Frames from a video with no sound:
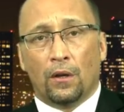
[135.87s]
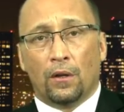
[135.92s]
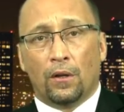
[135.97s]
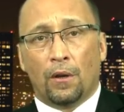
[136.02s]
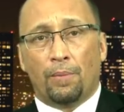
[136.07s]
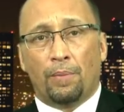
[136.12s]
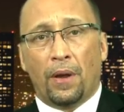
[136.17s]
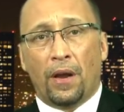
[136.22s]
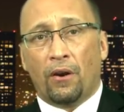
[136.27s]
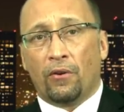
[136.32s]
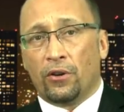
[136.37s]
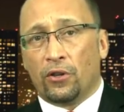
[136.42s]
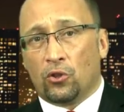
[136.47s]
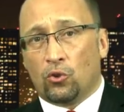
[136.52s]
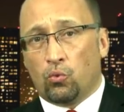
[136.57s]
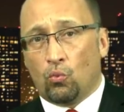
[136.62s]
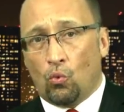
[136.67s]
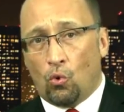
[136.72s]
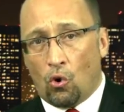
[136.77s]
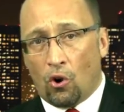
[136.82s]
The
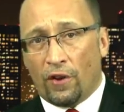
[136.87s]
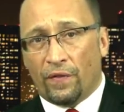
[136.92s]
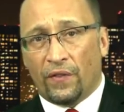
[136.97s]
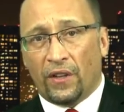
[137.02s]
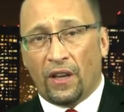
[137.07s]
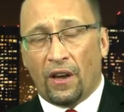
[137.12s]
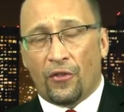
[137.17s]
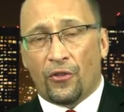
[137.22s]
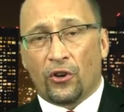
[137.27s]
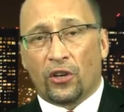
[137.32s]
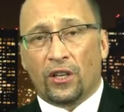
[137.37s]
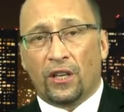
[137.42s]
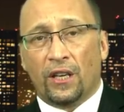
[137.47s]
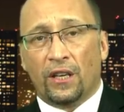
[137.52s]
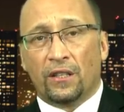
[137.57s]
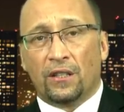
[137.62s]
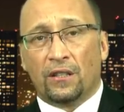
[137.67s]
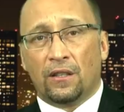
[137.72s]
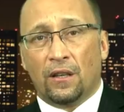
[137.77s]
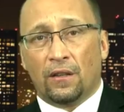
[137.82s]
parents warned the other
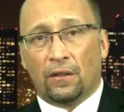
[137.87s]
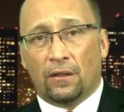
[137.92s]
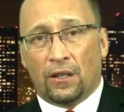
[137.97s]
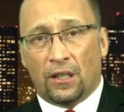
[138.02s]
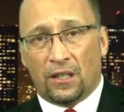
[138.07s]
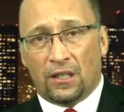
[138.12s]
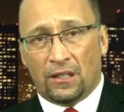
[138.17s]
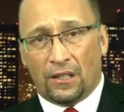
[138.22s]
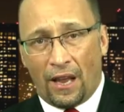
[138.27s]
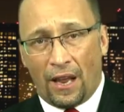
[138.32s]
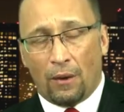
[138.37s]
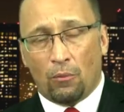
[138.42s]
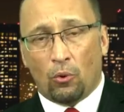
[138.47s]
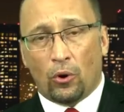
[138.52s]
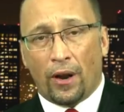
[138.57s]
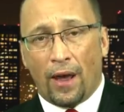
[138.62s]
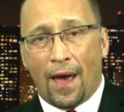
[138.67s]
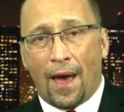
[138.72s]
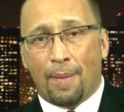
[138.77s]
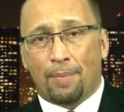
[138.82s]
kids that the same
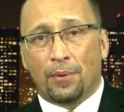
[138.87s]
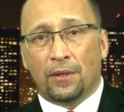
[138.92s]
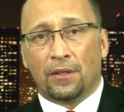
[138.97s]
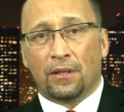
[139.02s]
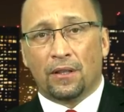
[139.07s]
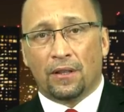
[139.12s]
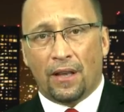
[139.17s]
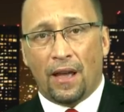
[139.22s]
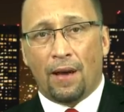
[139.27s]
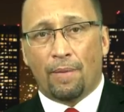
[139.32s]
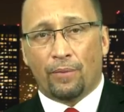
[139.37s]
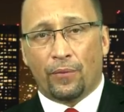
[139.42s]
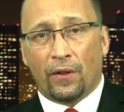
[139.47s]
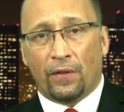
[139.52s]
would happen to them,